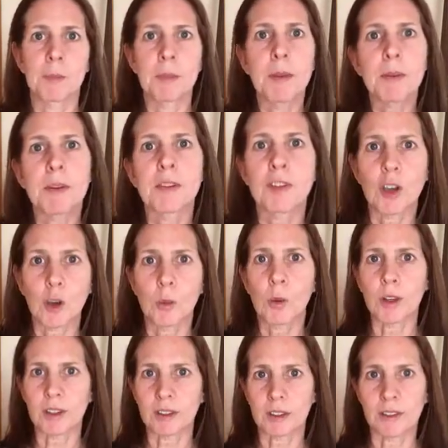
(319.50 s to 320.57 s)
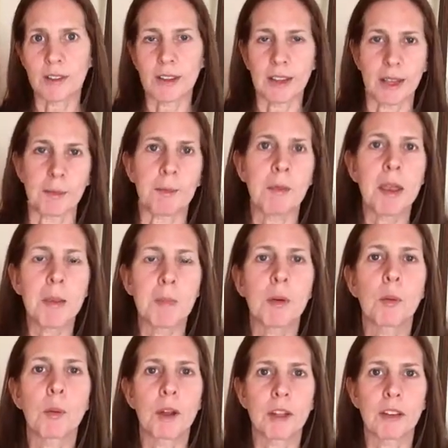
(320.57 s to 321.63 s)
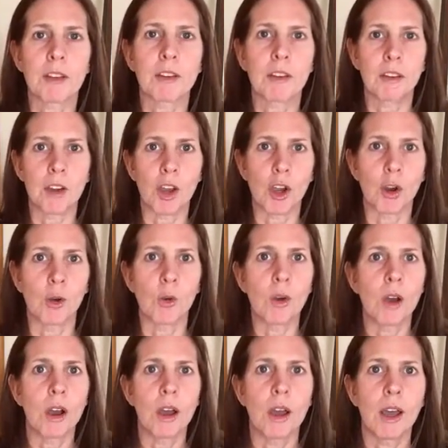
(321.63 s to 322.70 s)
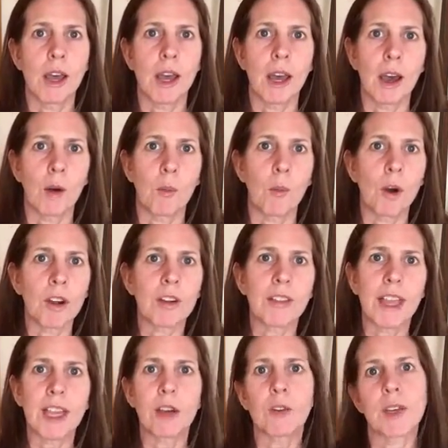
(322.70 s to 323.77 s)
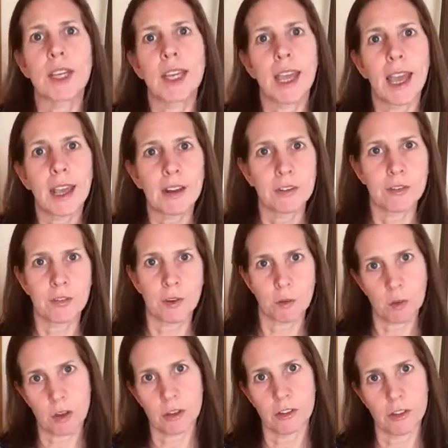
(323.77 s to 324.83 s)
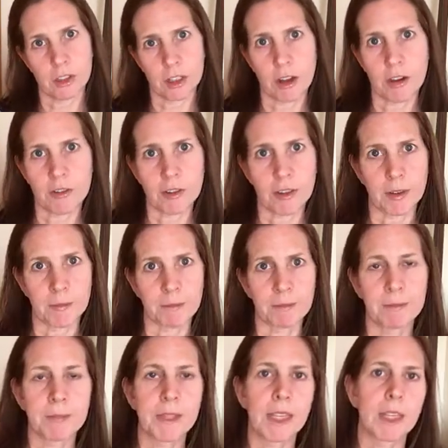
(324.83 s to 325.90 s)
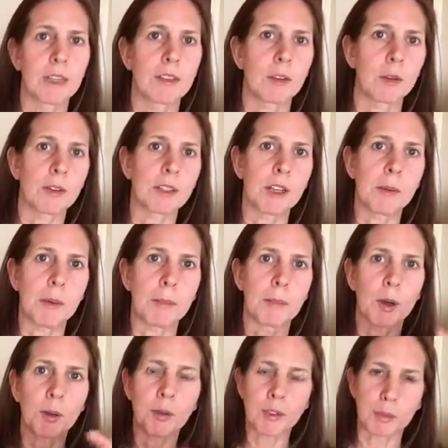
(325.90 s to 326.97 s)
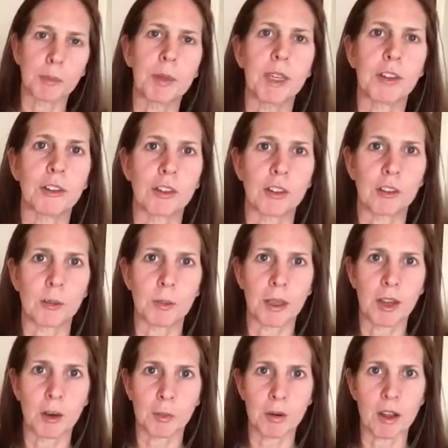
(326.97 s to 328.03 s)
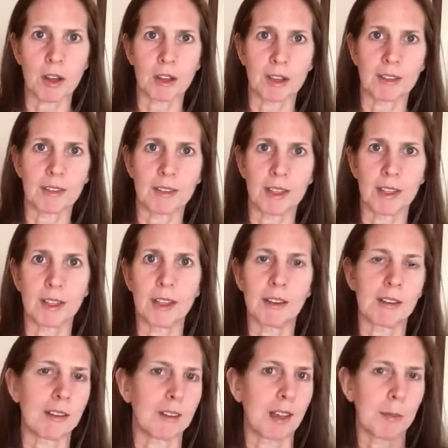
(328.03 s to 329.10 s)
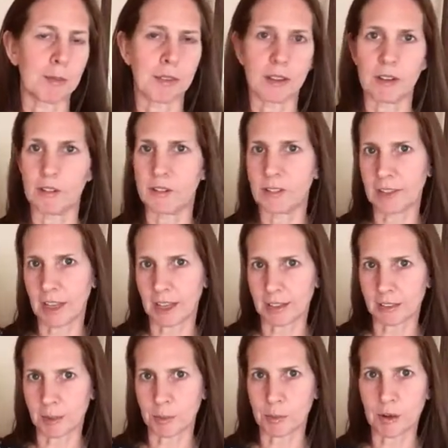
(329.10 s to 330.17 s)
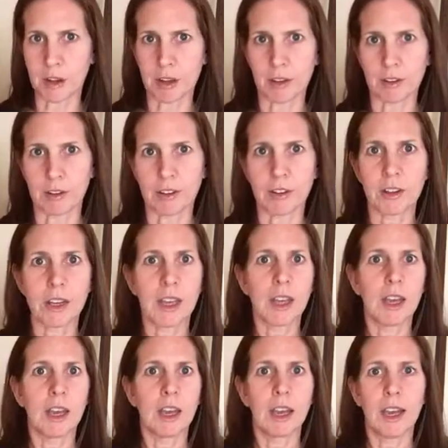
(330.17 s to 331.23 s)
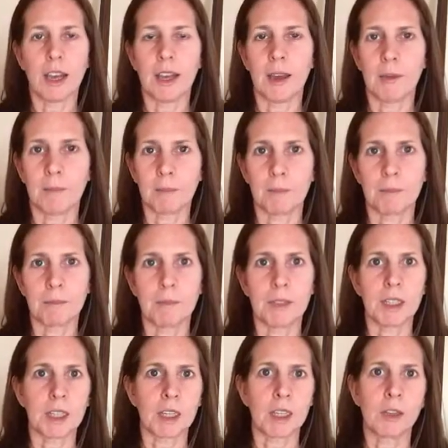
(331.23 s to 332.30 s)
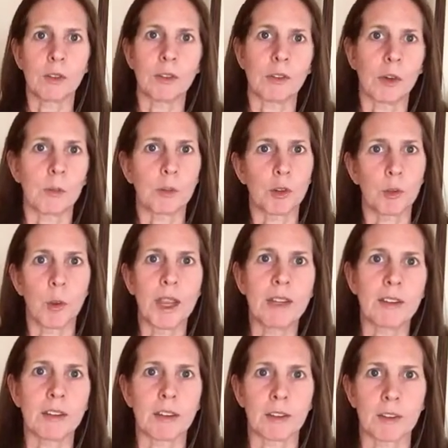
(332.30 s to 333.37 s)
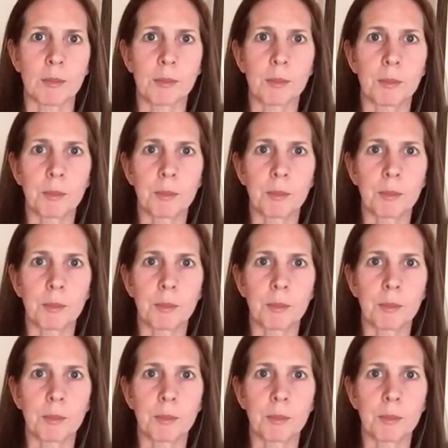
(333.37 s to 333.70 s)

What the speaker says: People don't want to see that. People want to know, what are they going to get from what you can offer them? So it's not about posting pictures about your product and saying, this is absolutely fantastic product. You can lose so much weight in it.